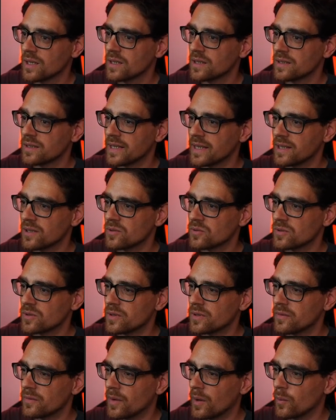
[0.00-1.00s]
then go to
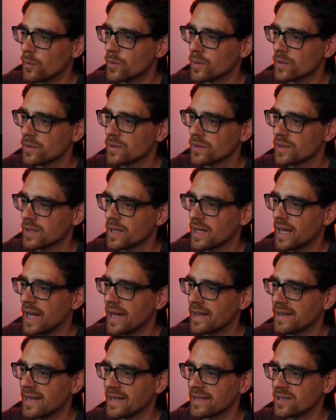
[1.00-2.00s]
developer
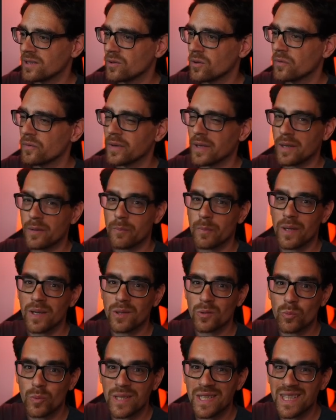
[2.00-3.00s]
and edit config
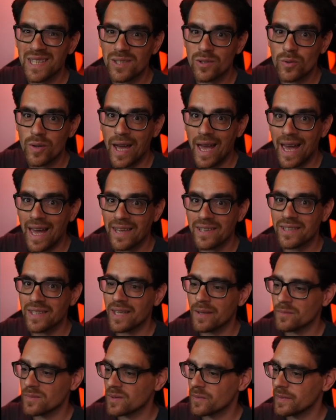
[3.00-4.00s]
because we need to add the
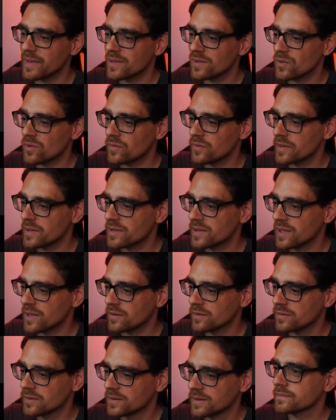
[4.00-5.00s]
MCP server
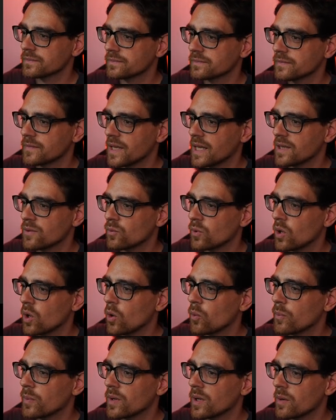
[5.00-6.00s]
itself. It will
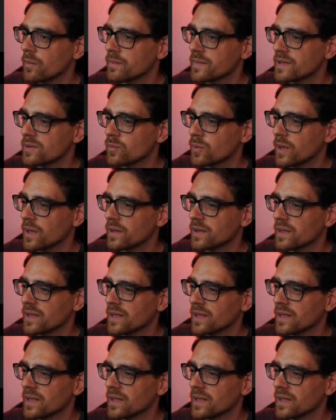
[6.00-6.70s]
open up this one.